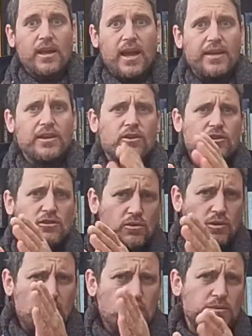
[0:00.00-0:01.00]
And he goes through
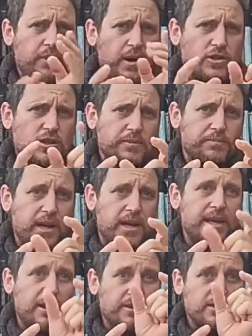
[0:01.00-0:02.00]
each Parsha
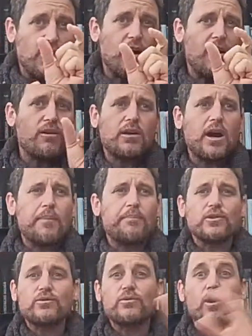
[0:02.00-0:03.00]
explaining how it's all
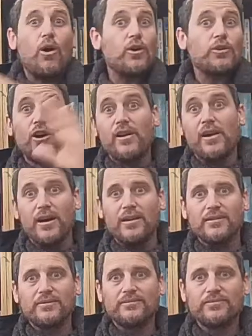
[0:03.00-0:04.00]
couples through the whole Torah.
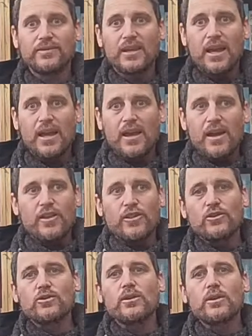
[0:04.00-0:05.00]

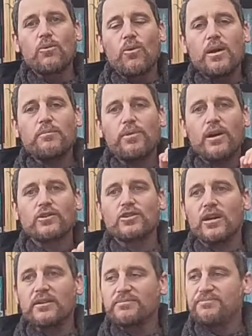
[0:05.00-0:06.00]
There's only one Parsha.